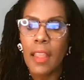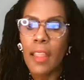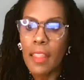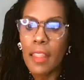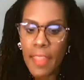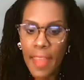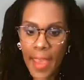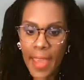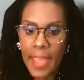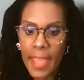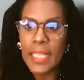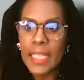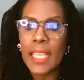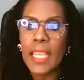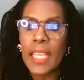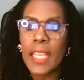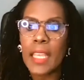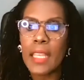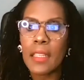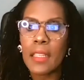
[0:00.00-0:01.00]
That
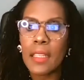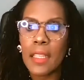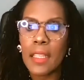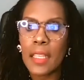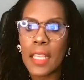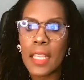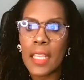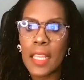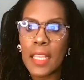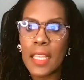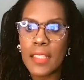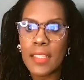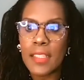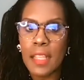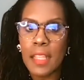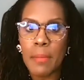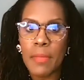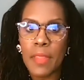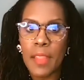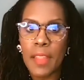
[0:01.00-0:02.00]
again is
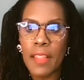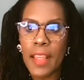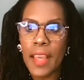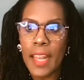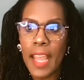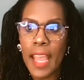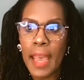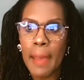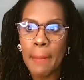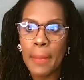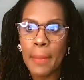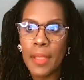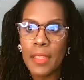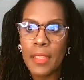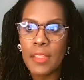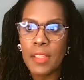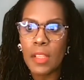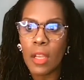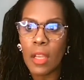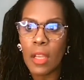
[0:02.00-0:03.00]
something that
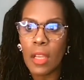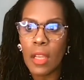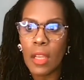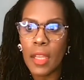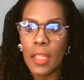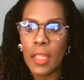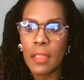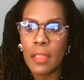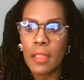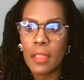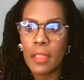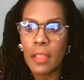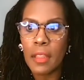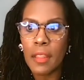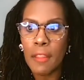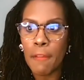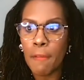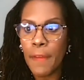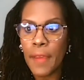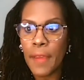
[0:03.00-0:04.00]
happens on the
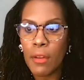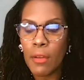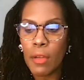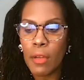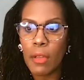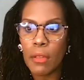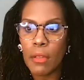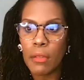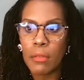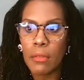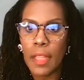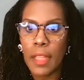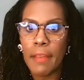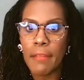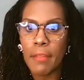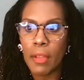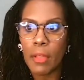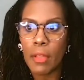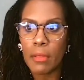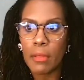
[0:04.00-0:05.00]
federal
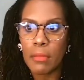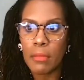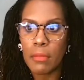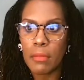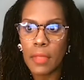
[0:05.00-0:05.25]
level.